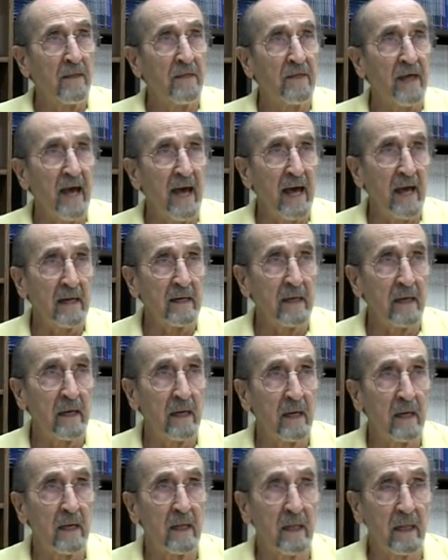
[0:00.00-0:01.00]
That
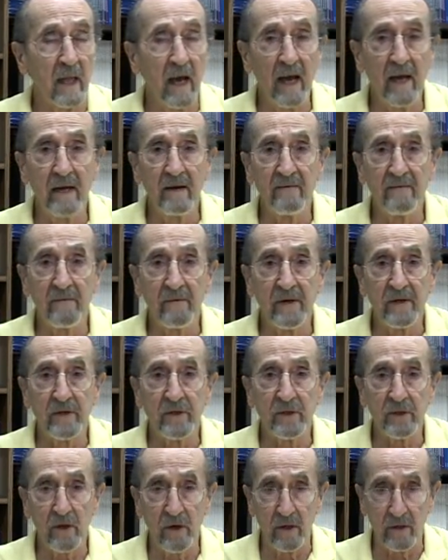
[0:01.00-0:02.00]
line of
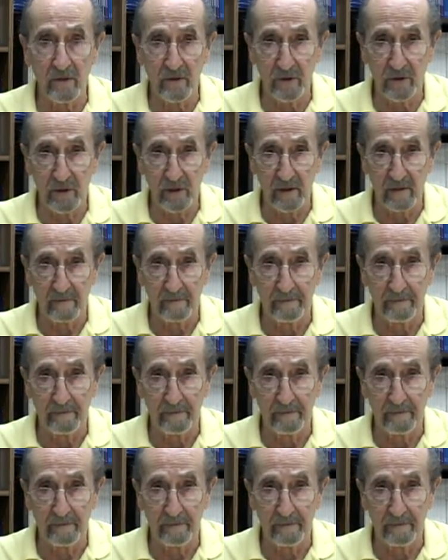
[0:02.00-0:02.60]
research